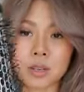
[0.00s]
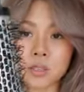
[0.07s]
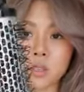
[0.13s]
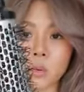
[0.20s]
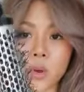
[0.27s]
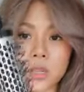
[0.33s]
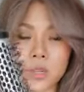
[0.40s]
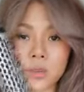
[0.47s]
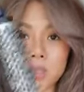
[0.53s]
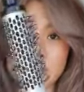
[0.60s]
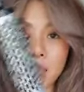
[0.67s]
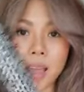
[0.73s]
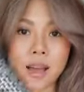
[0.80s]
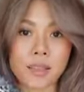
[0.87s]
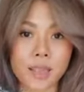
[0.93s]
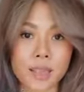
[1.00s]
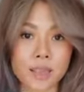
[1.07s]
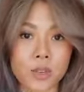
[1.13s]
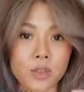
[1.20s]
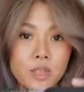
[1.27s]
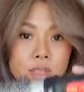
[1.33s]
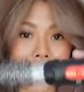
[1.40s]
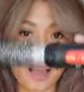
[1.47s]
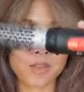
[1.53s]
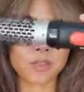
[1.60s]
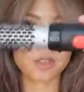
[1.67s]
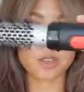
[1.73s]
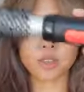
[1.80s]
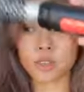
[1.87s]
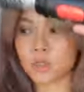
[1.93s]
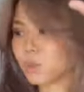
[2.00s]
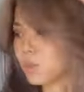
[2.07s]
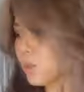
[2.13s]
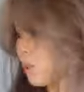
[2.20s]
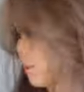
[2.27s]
So when you style it, you just have to use